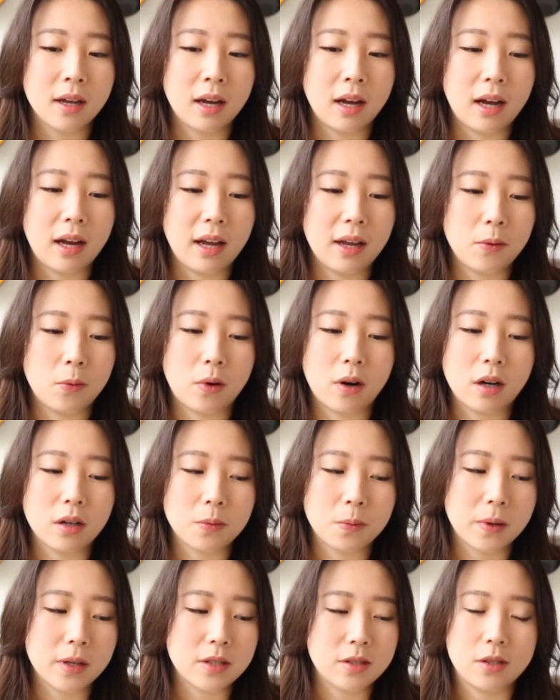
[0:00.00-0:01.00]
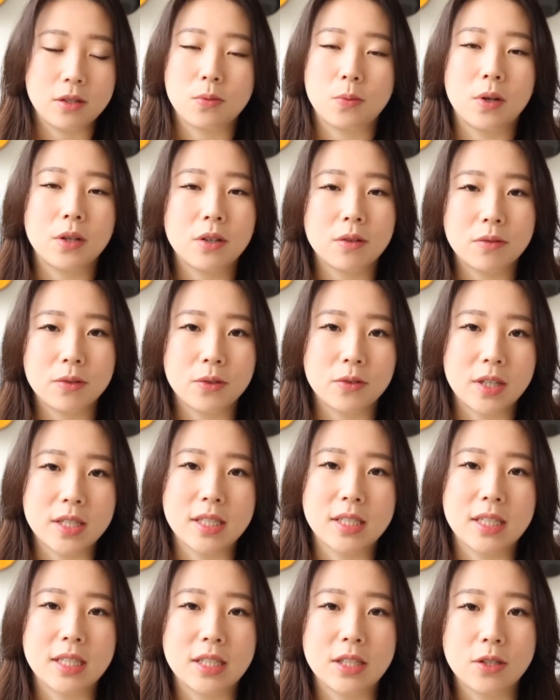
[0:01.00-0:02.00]
I worked with such wonderful
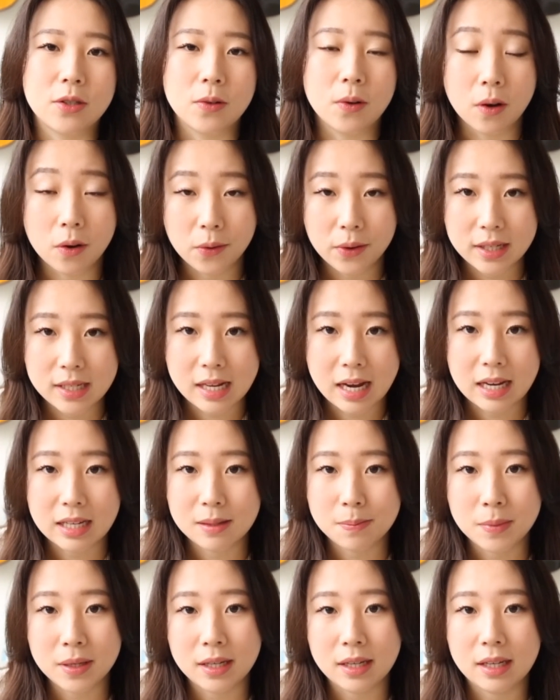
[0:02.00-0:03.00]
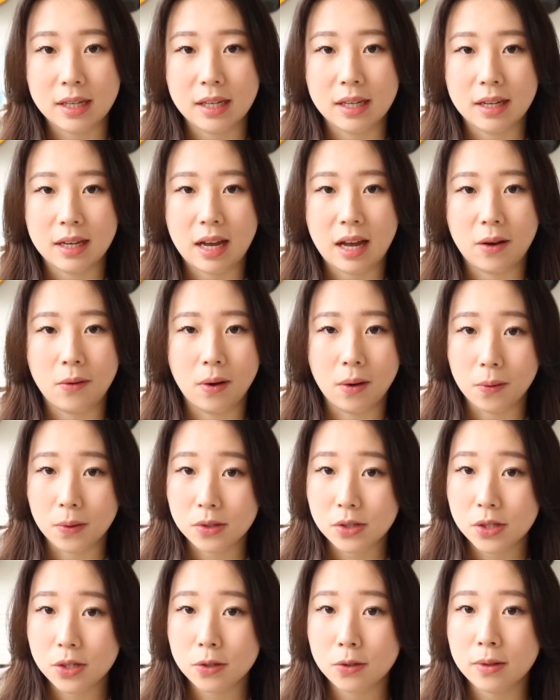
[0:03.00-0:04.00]
residents who always asked me how I
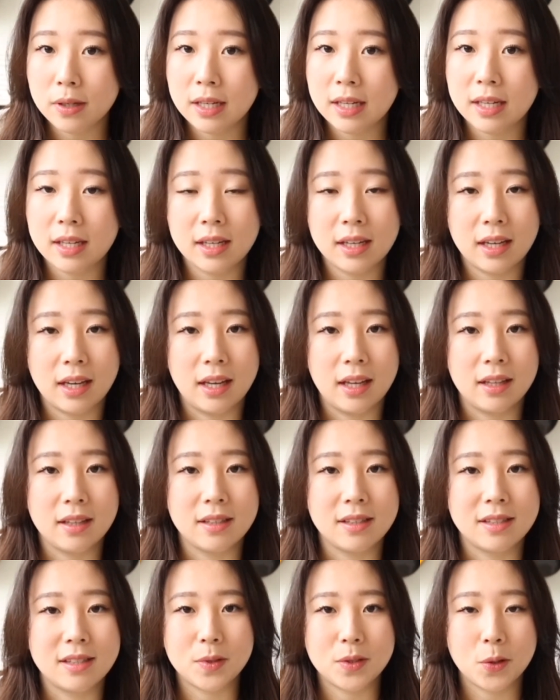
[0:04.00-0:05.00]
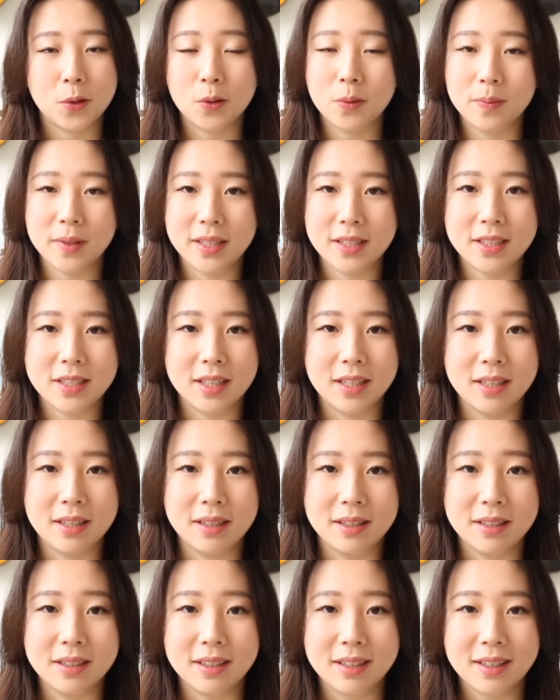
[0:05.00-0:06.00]
was doing and told me
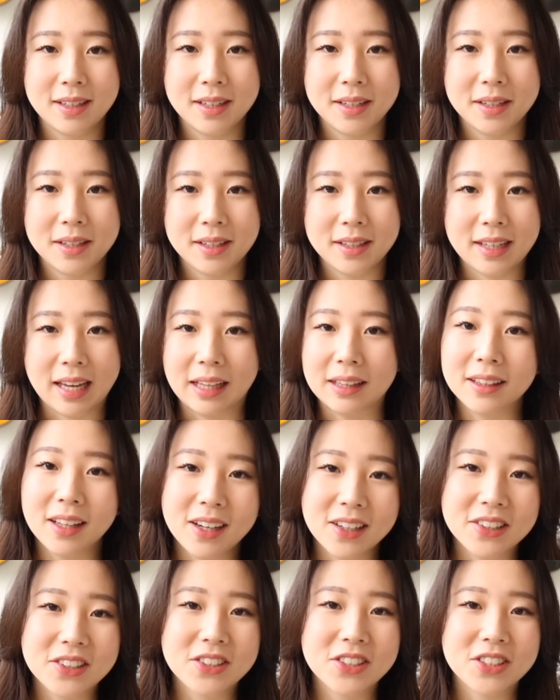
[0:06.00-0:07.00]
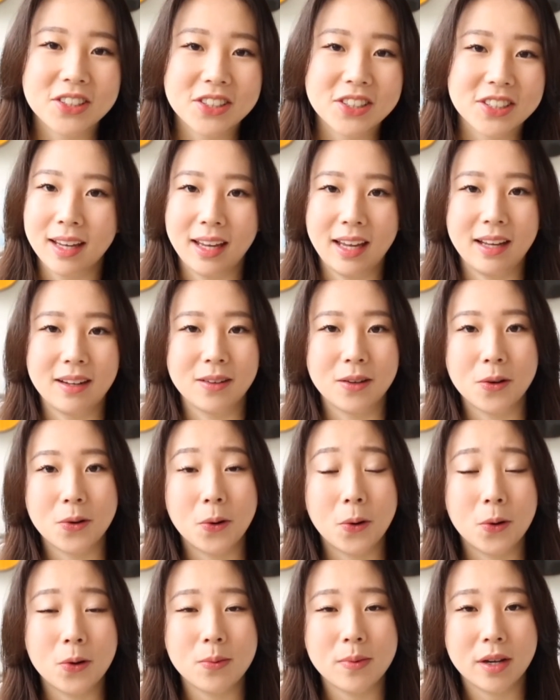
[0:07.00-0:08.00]
to get lunch and go
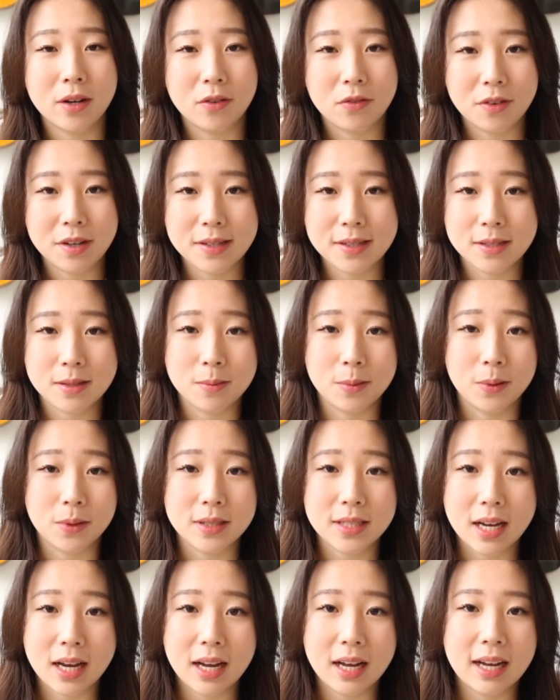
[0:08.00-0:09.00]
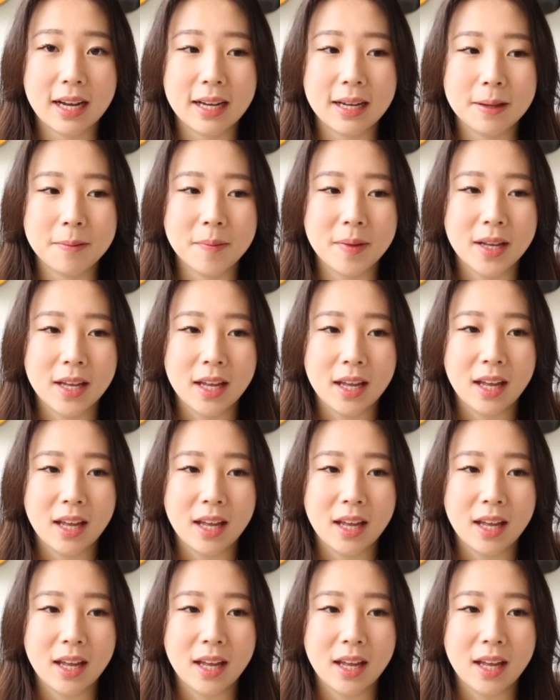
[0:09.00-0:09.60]
home at a reasonable time.